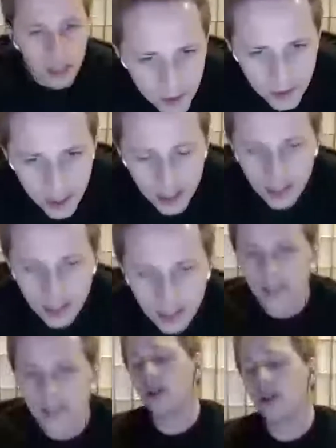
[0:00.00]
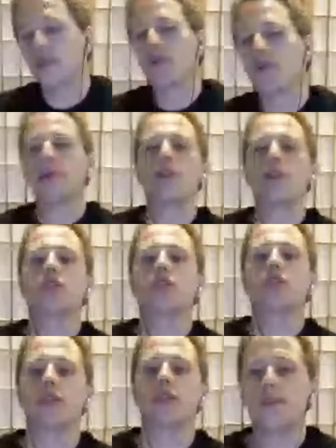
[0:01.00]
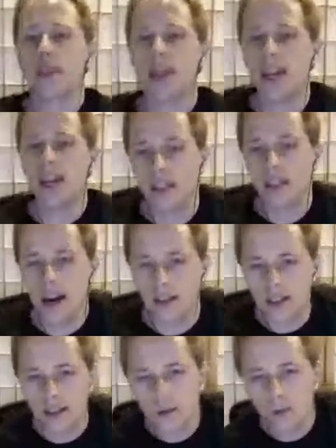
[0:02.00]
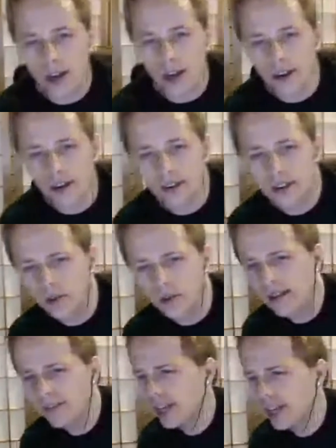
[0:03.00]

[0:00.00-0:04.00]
is, well, one thing mentioned also was a different case in Ireland where they're going after the